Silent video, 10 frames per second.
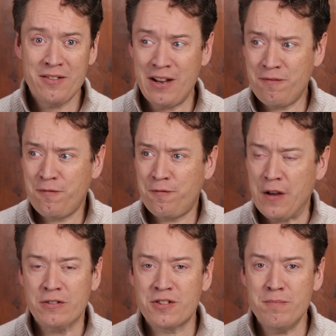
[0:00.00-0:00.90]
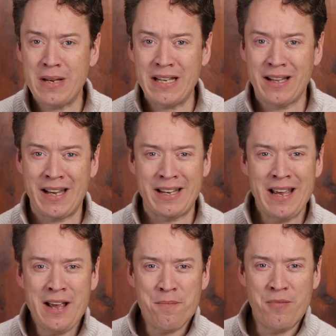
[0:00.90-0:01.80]
It felt to me like
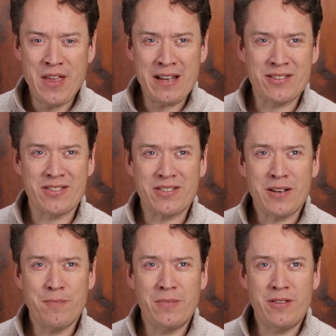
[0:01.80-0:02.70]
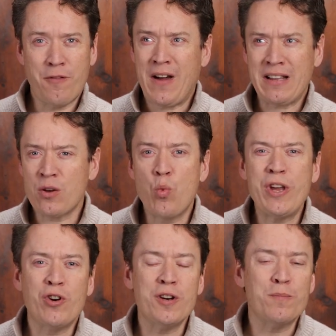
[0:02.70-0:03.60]
the fact that
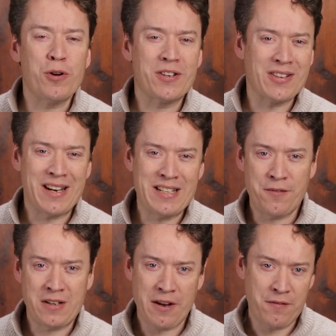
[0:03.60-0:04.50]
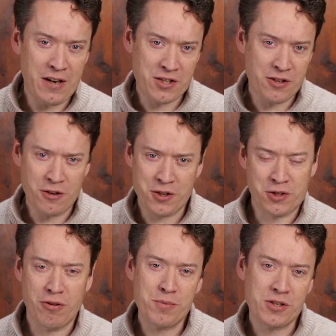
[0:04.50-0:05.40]
we couldn't put a scientific definition or
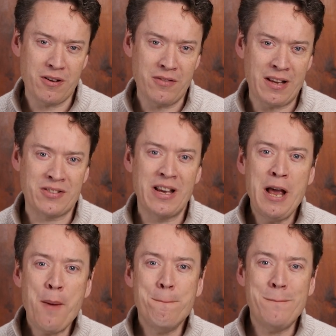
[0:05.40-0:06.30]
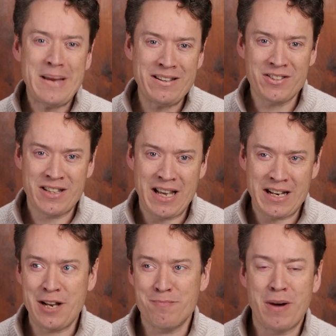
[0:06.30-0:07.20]
description on this means
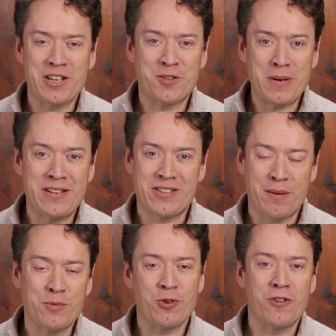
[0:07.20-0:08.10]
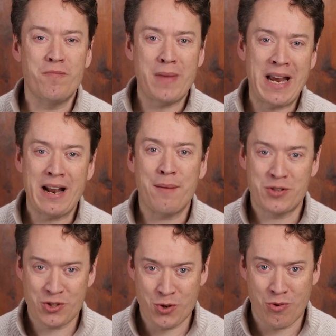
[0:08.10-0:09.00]
that it must be some sort of made
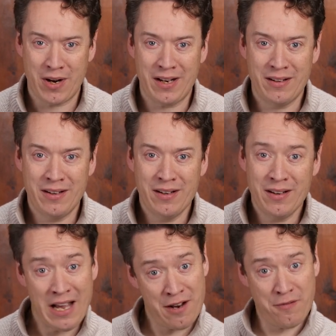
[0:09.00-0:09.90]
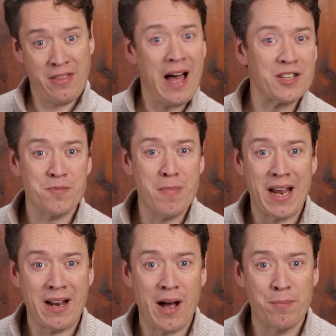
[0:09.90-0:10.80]
up story. And if that's
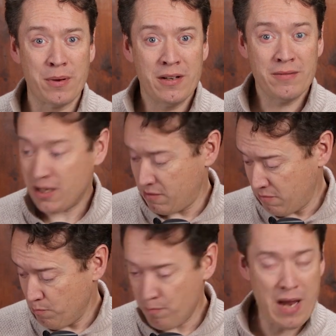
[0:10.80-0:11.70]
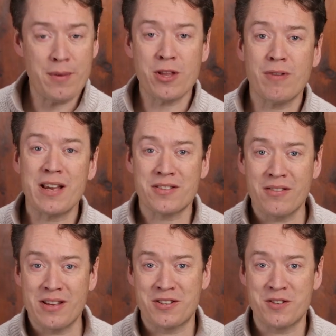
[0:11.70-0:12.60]
made up, then maybe the rest
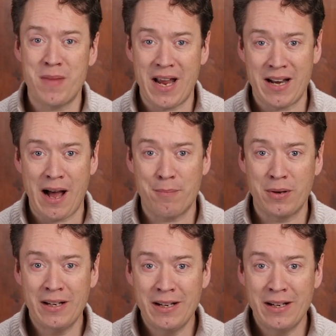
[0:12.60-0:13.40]
of this is made up.